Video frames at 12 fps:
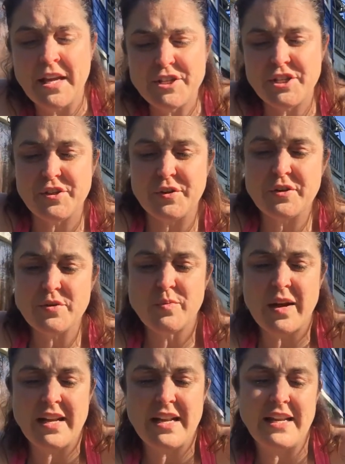She turns
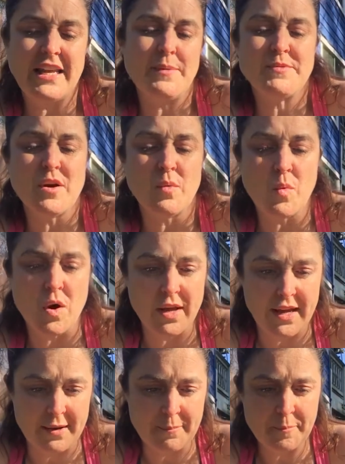right and keeps on
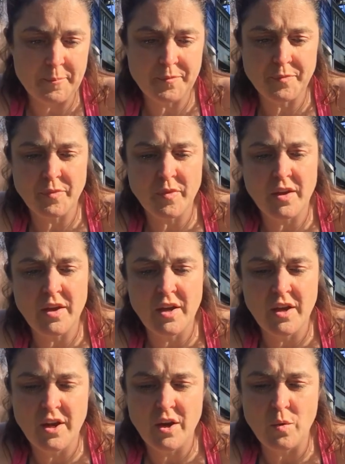walking.
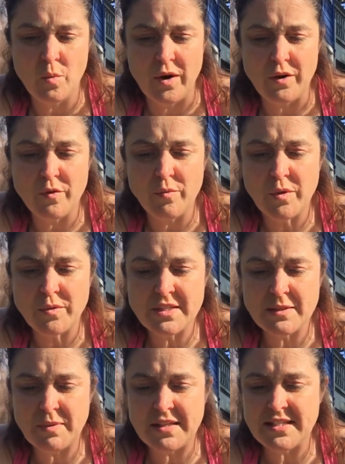Where the road
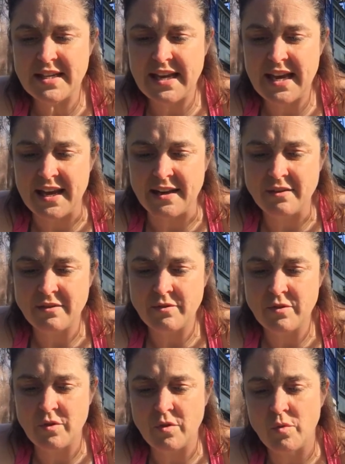splits again,
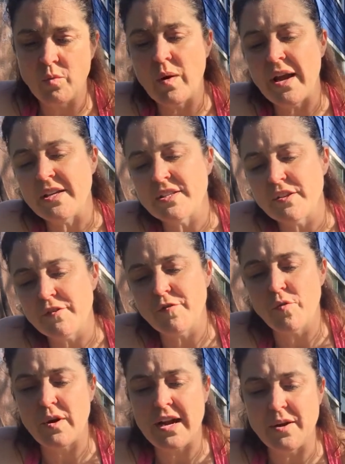right to the
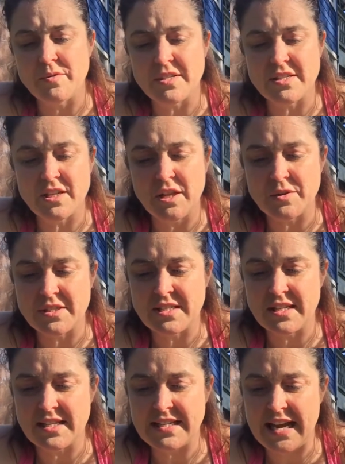4 houses closest
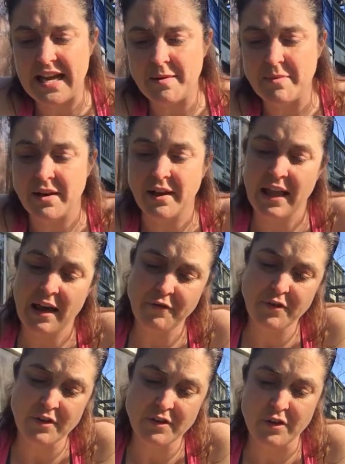to the dam and
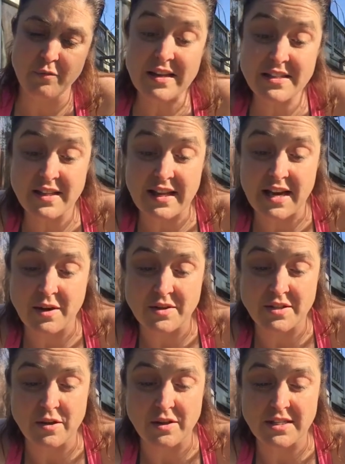left to the rest of the
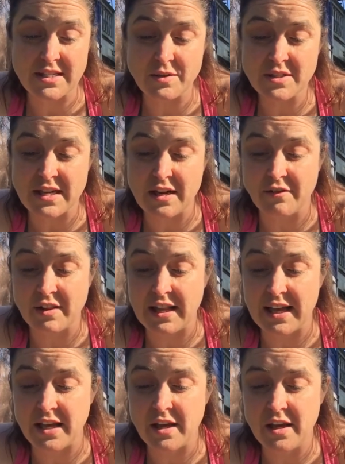houses on the south side of the
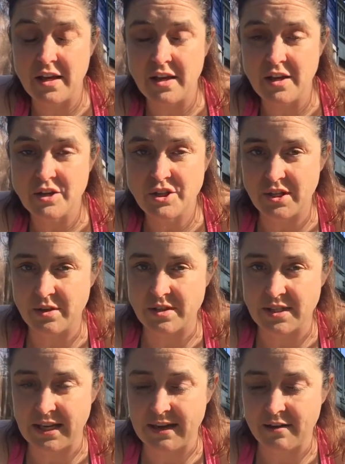lake, she
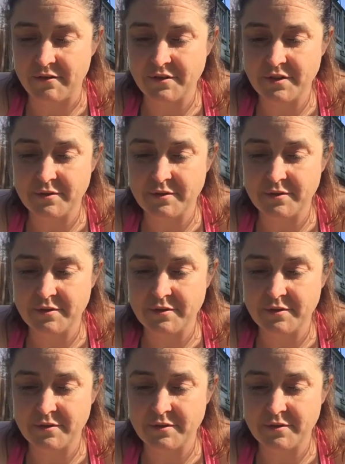goes left.